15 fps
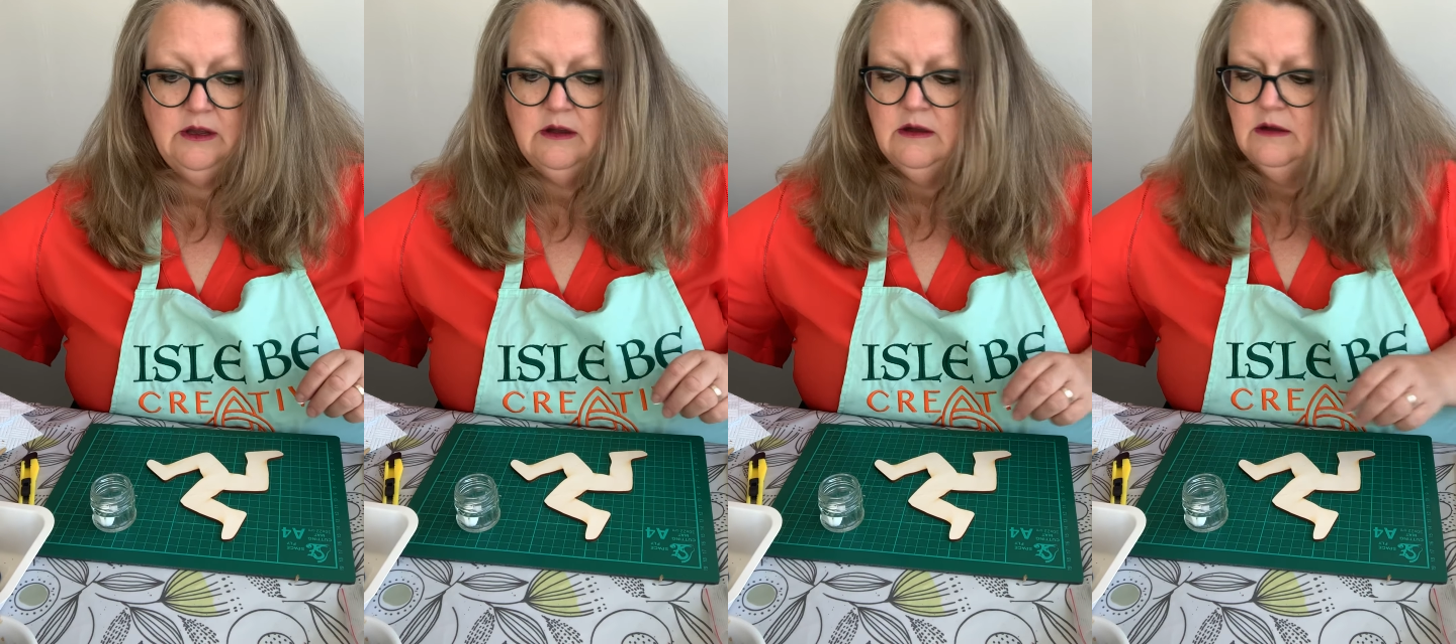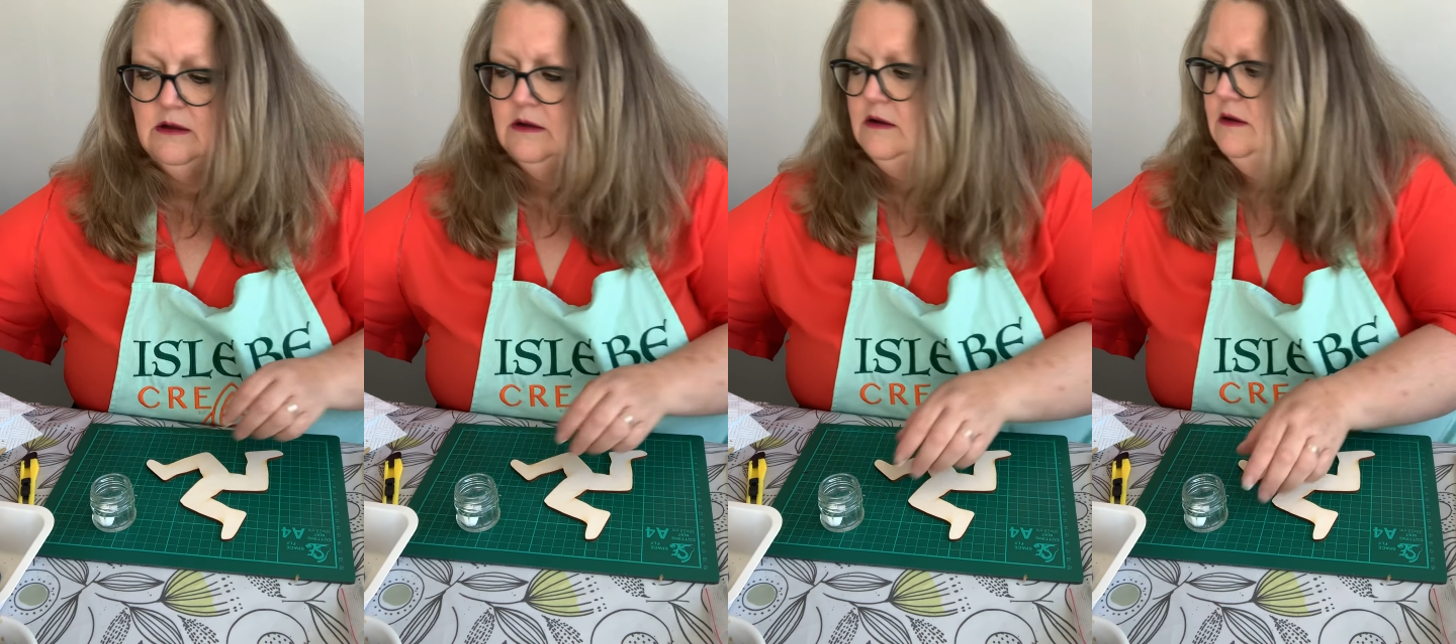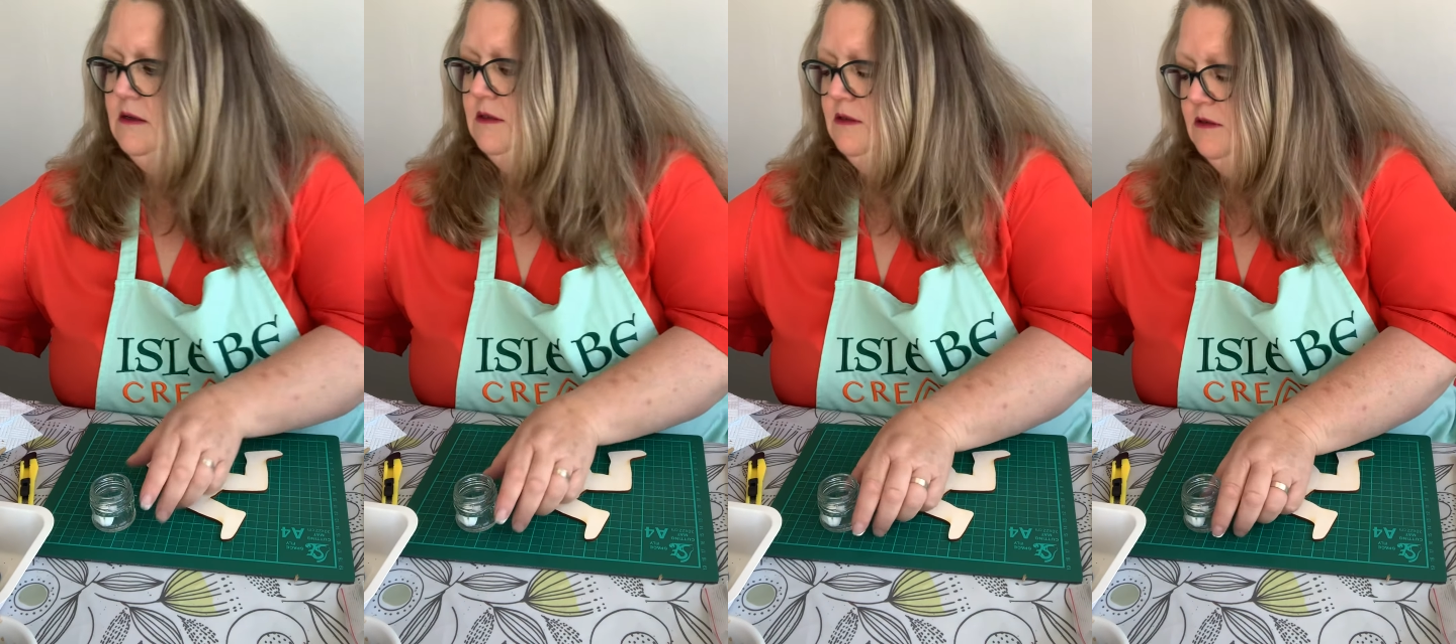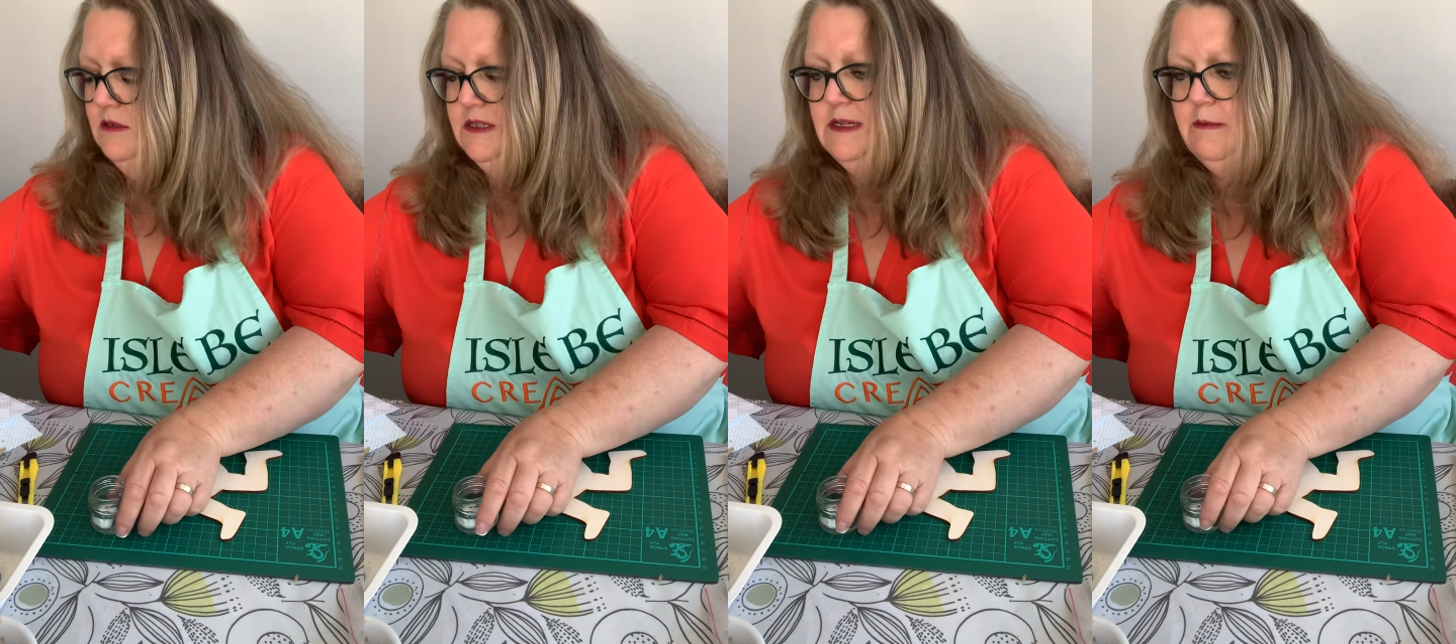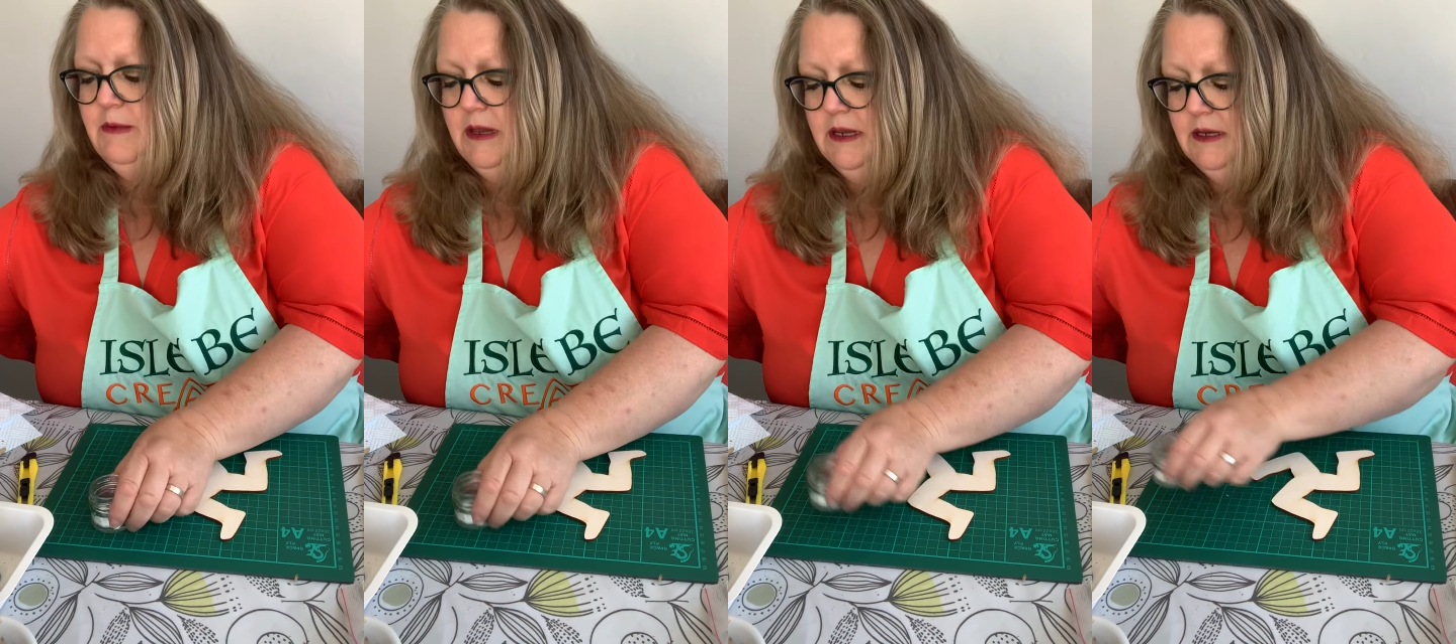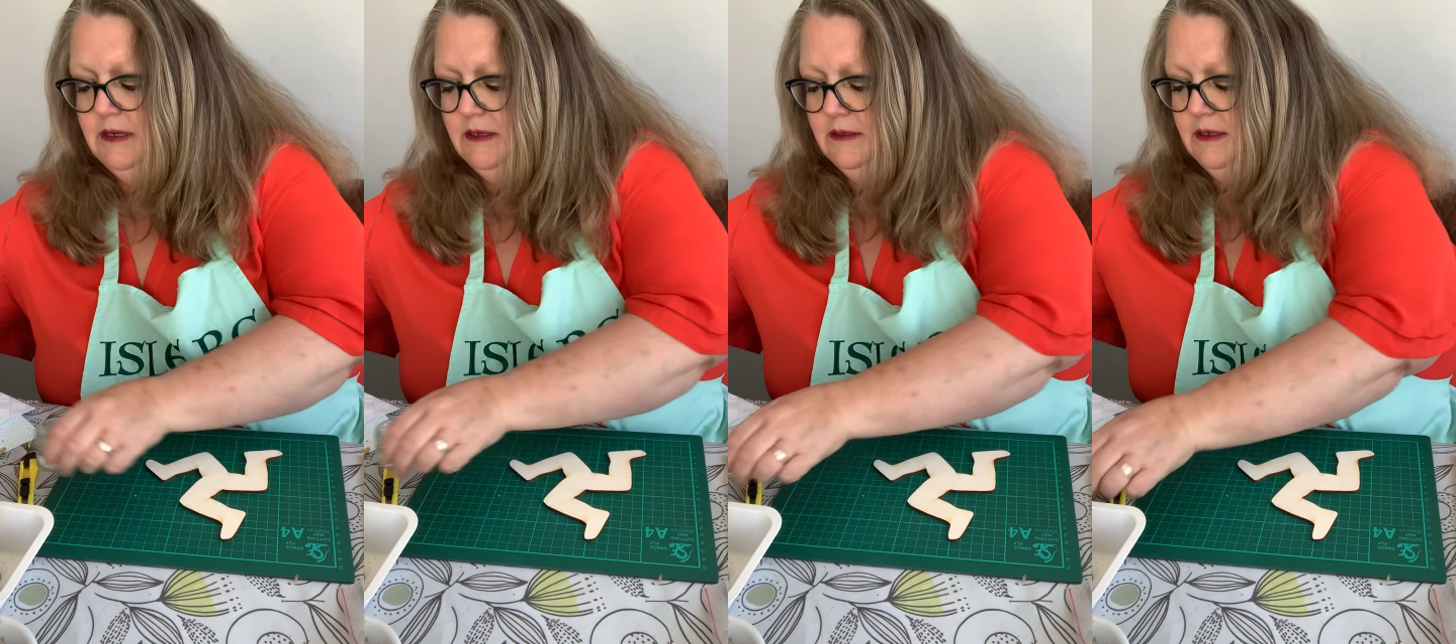Oh, naughty
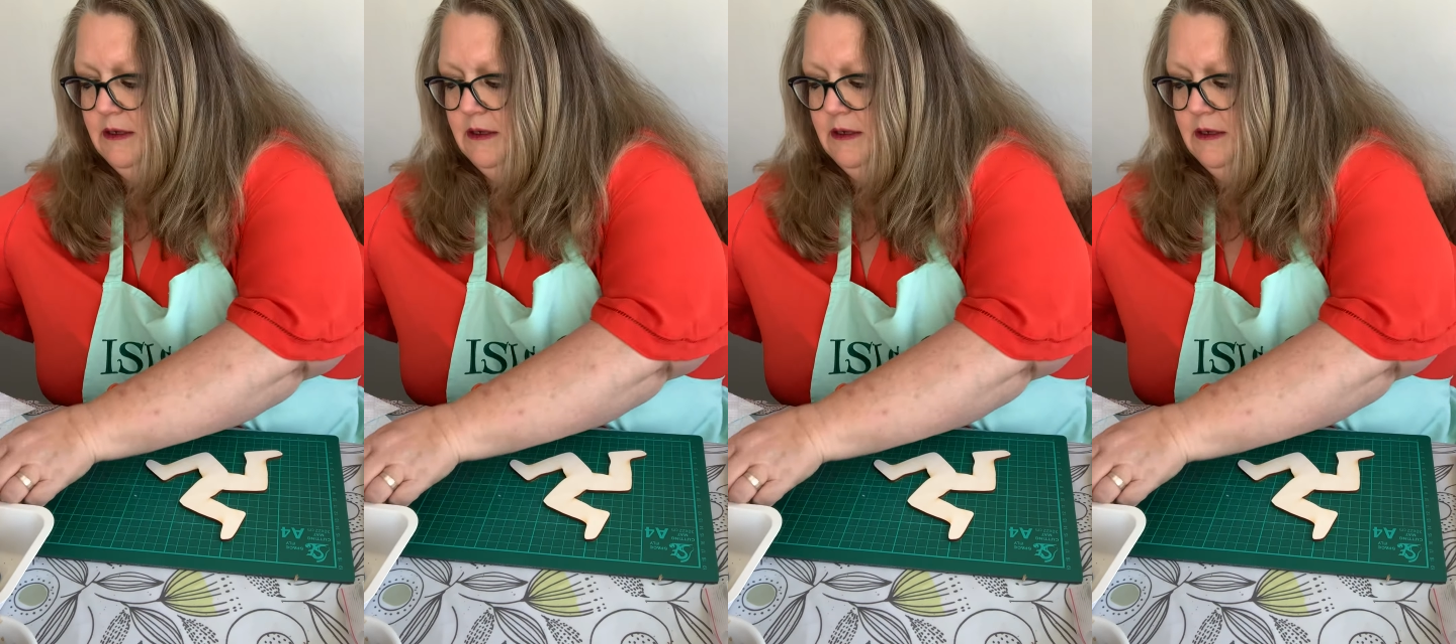me.